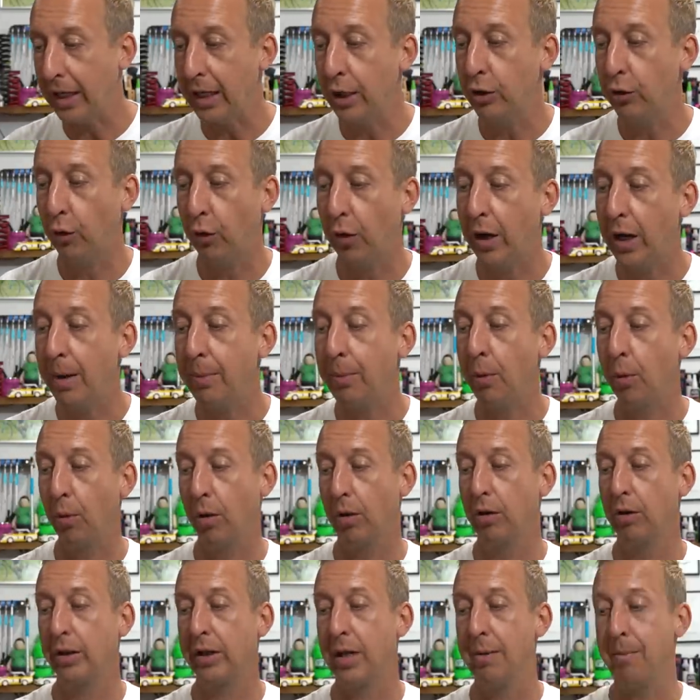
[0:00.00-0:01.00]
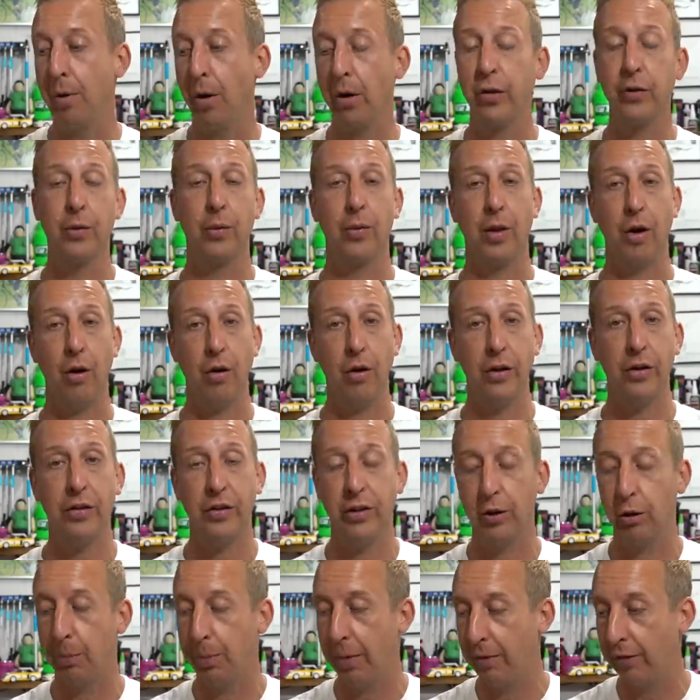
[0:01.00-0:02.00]
incredible looking bikes with a high
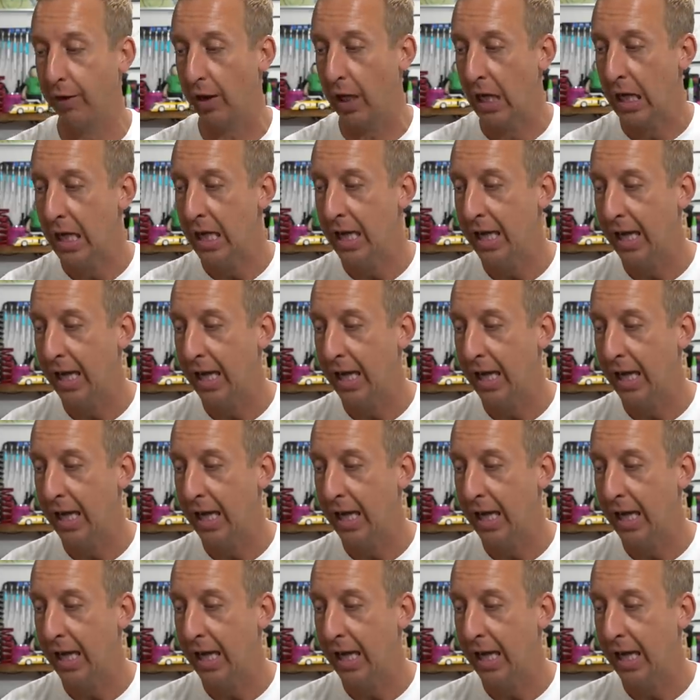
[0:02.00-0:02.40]
single pivot